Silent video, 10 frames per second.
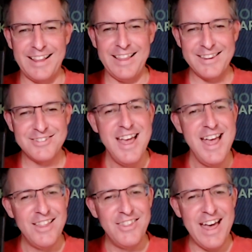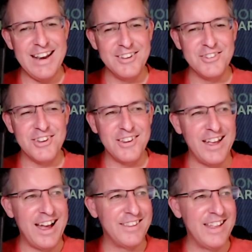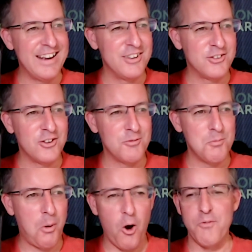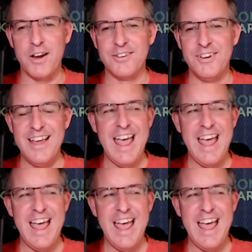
I think that's that is uh, that is perfect.